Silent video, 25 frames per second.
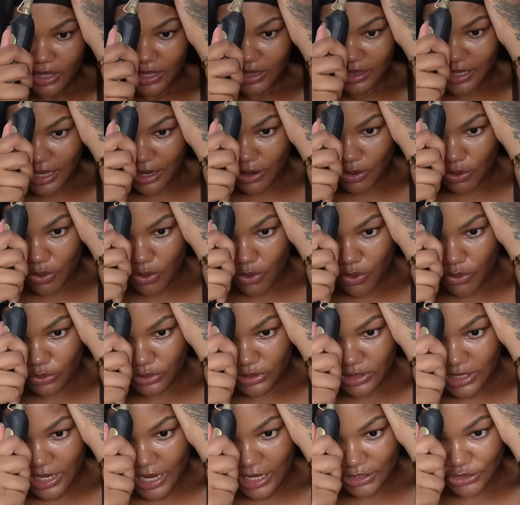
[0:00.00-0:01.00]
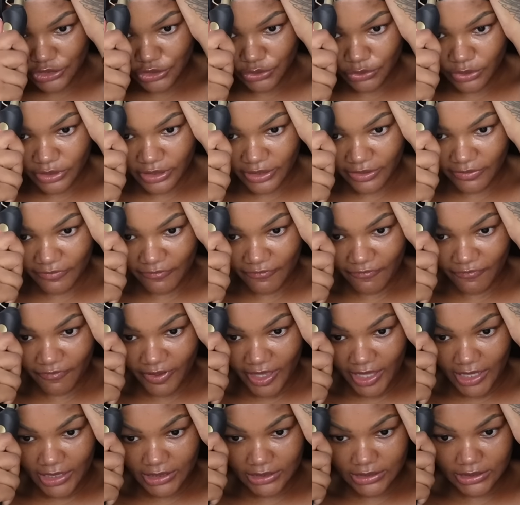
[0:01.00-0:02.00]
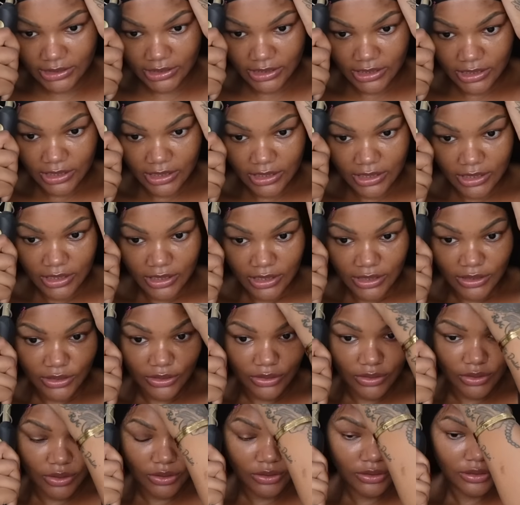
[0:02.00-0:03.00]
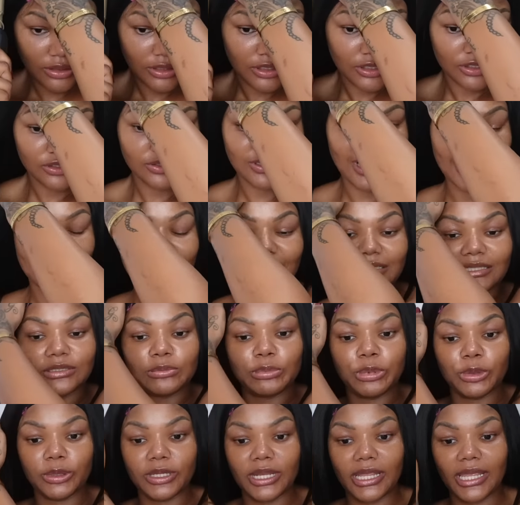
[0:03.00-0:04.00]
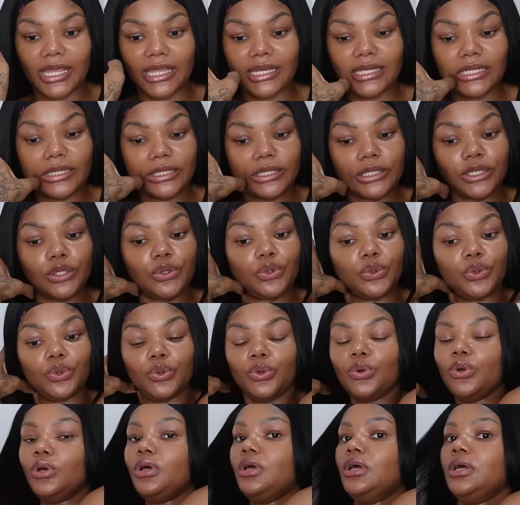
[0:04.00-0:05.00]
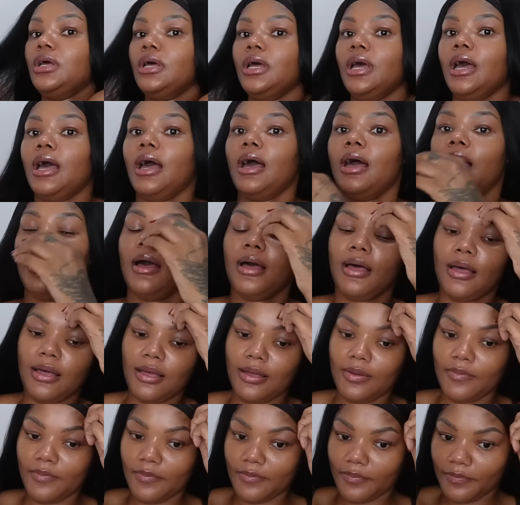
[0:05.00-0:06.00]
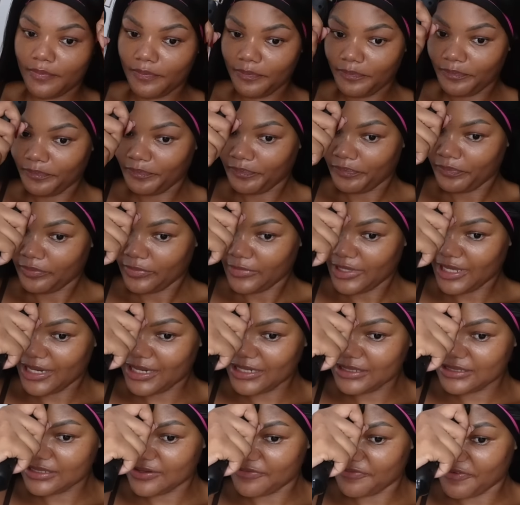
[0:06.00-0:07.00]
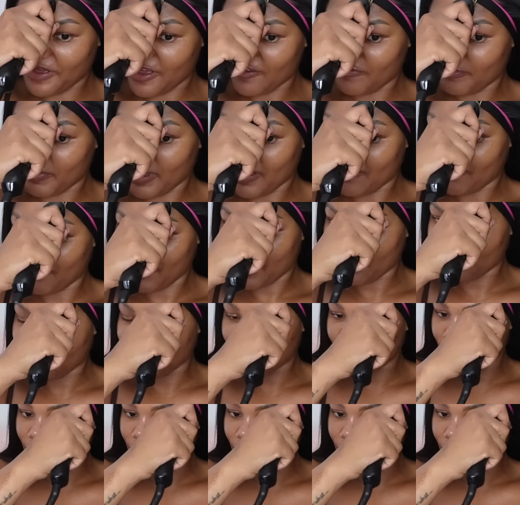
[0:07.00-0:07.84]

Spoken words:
that whole natural effect, you know? So I didn't put any glue. It is a 5x5